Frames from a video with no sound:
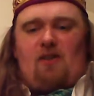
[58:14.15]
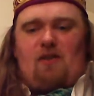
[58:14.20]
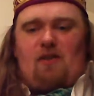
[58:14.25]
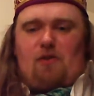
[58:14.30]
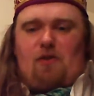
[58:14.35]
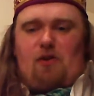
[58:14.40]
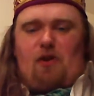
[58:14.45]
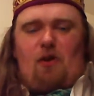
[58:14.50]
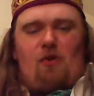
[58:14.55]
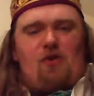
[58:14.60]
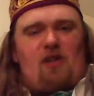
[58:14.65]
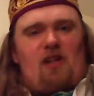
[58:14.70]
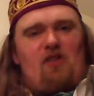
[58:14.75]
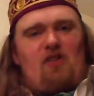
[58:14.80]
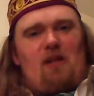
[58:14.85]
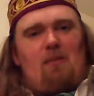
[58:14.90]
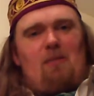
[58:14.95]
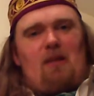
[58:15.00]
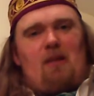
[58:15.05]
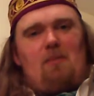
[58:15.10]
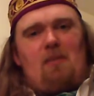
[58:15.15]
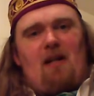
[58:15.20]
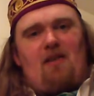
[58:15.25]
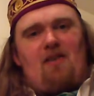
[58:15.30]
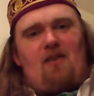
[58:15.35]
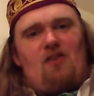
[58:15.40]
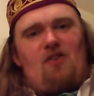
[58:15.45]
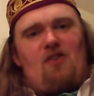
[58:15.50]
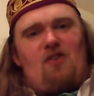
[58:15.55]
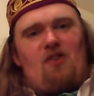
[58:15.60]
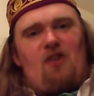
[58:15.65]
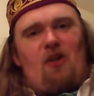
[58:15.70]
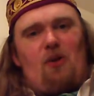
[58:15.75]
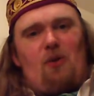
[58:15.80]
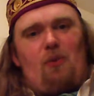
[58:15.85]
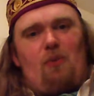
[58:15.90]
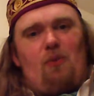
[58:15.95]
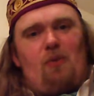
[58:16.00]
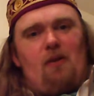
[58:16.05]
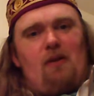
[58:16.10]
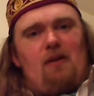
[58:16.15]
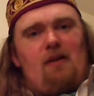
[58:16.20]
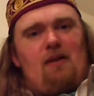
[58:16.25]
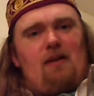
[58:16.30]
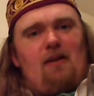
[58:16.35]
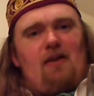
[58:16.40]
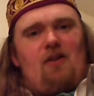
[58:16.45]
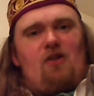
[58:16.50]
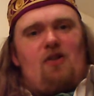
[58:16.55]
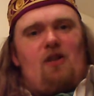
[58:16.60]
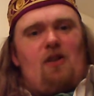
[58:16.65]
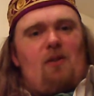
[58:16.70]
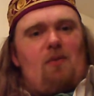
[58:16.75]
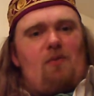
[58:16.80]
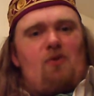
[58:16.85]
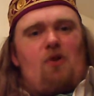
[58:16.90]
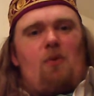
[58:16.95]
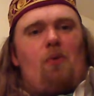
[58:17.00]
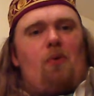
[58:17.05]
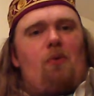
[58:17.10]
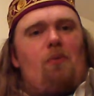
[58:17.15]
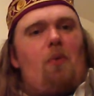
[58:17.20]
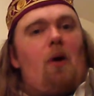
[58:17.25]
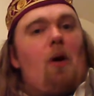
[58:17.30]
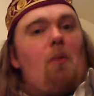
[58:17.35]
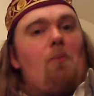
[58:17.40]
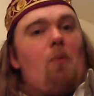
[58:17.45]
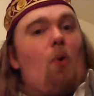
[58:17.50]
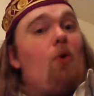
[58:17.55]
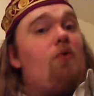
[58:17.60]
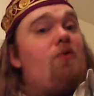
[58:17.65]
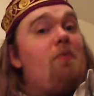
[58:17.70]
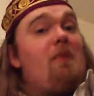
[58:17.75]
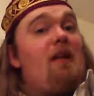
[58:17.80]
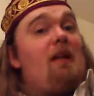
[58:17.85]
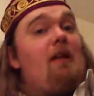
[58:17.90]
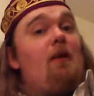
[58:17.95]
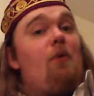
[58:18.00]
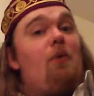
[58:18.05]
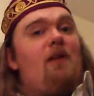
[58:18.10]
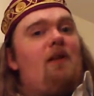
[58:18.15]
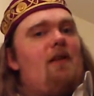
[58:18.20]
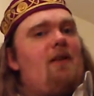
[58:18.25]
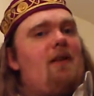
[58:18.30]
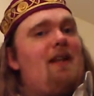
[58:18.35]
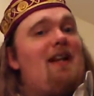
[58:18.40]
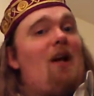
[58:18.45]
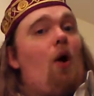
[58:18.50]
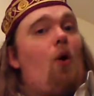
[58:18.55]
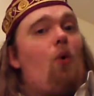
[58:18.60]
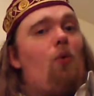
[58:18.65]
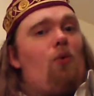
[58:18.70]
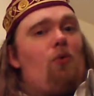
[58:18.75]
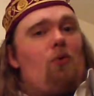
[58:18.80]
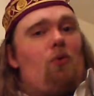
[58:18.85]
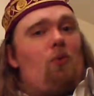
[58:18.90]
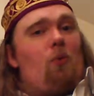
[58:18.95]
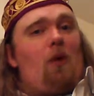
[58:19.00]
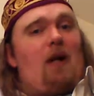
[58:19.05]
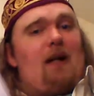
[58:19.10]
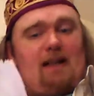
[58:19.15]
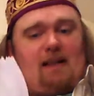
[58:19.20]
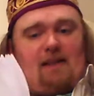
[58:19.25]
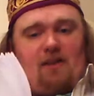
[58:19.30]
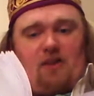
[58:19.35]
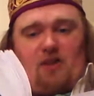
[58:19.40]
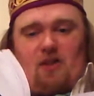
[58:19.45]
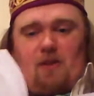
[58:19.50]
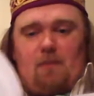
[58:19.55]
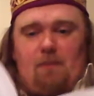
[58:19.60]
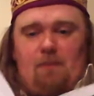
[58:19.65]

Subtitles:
Using similar methods to someone more familiar with the old ways.